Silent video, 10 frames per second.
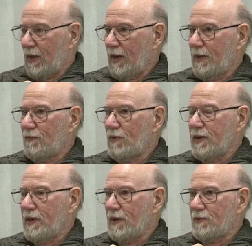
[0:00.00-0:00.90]
And right
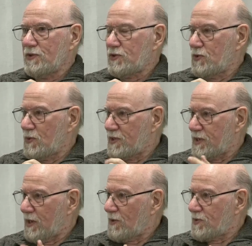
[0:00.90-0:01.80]
now there's 2
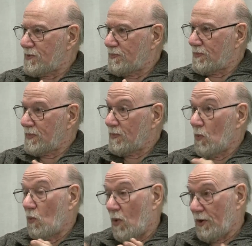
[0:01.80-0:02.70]
casinos,
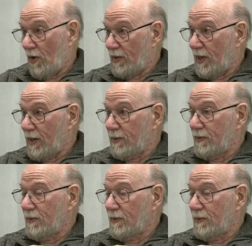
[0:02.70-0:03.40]
one online,